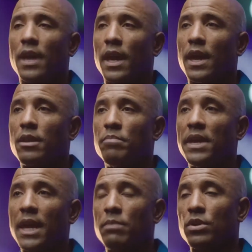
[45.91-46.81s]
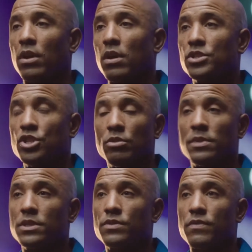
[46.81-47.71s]
And being able to launch
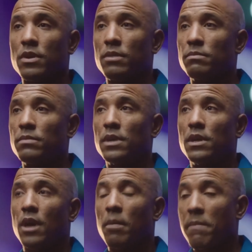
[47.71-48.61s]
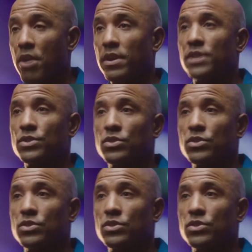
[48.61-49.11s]
humans from American